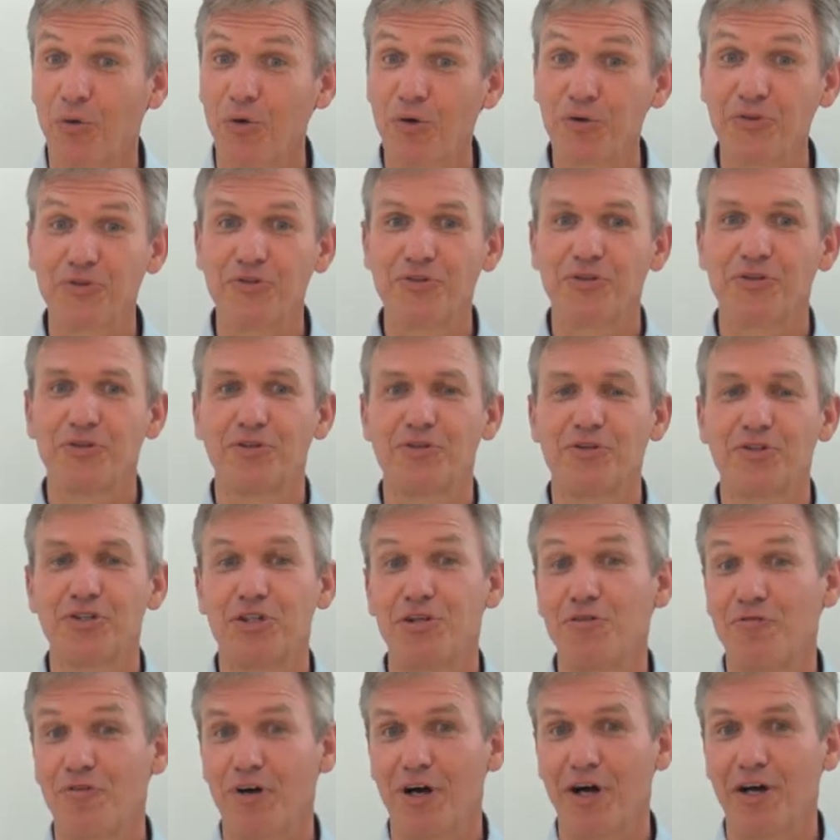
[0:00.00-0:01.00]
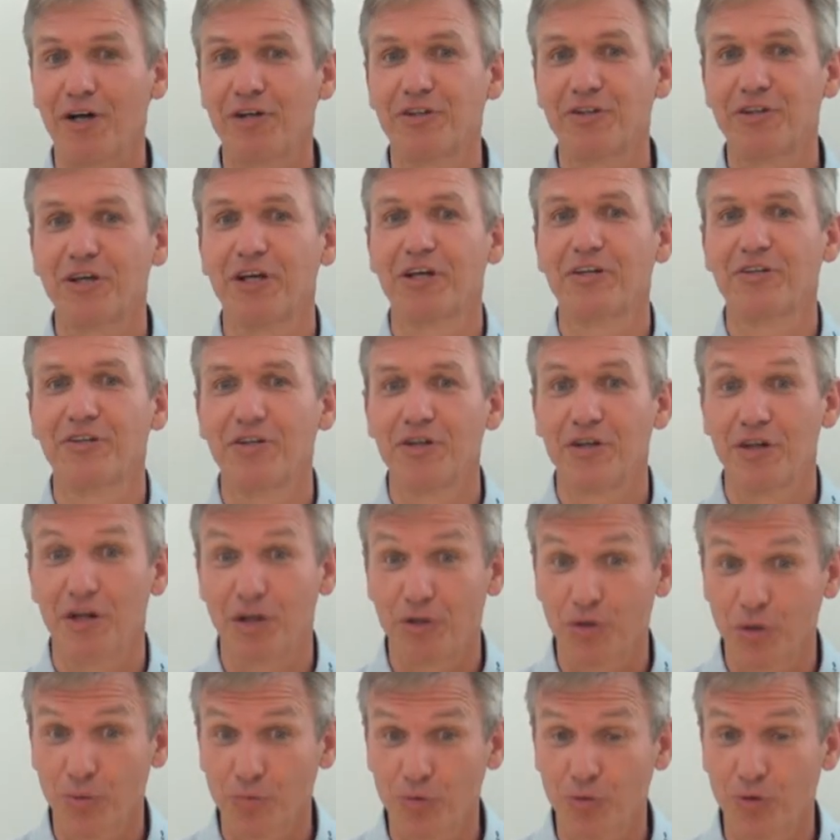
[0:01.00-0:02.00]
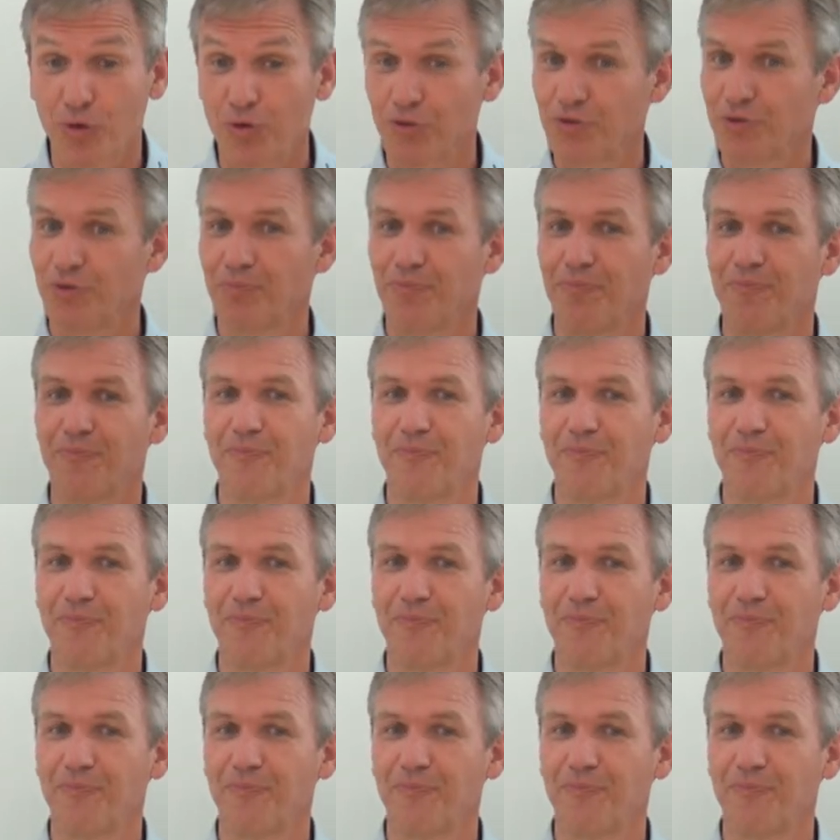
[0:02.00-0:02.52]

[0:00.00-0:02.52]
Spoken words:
Horst, Chief Architect here at Comforte.